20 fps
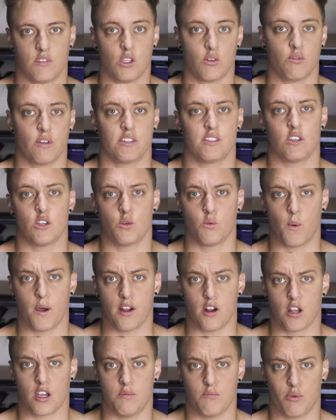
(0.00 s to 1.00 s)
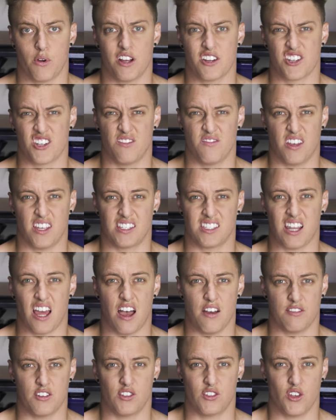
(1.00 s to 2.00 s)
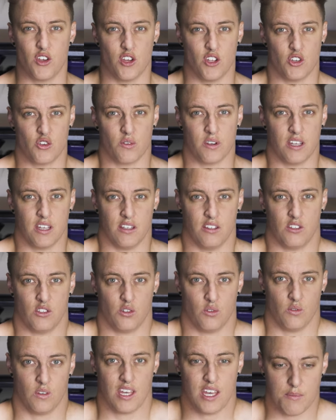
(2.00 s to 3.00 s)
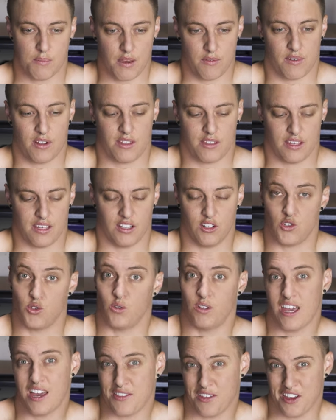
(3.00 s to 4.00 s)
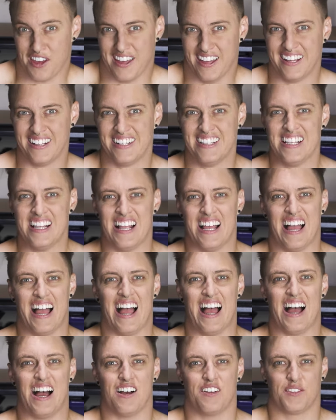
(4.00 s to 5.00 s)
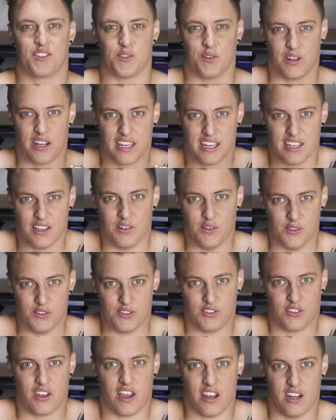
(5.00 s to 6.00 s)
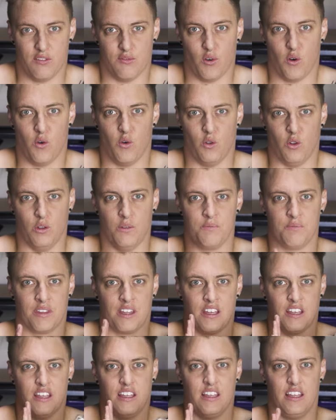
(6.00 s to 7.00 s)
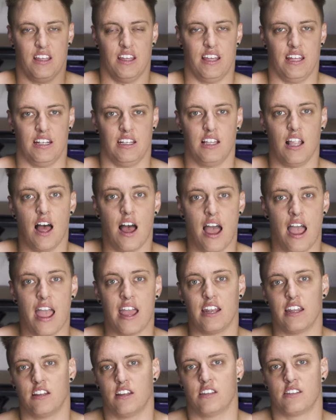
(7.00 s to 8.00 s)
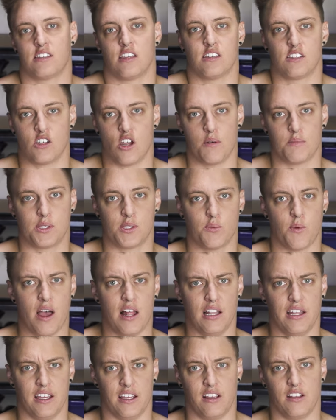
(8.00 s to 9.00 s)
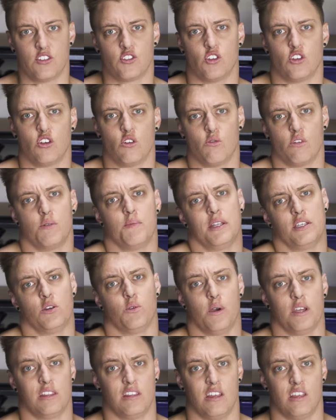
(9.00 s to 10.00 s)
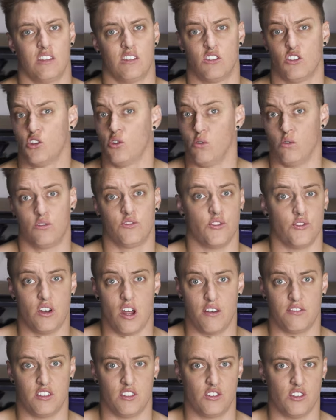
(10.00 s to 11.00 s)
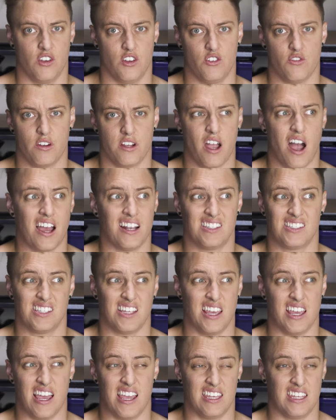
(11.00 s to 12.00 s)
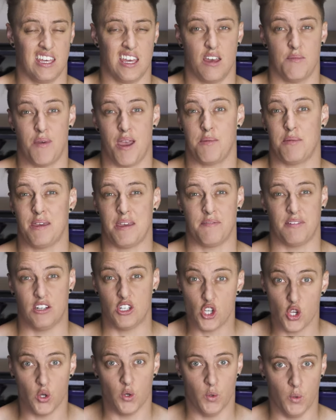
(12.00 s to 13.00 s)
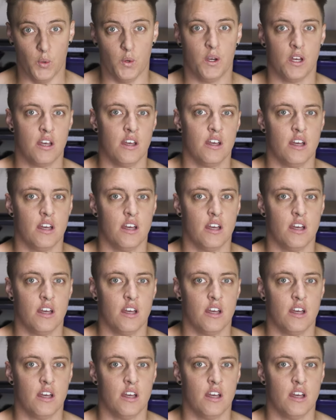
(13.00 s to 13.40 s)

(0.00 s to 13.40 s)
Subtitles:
The reason you wear a compression vest after surgery is to keep everything together so it heals kind of all in line, and it's to stop swelling. So you don't want to be doing this too soon after surgery. I'd say a year, maybe even two.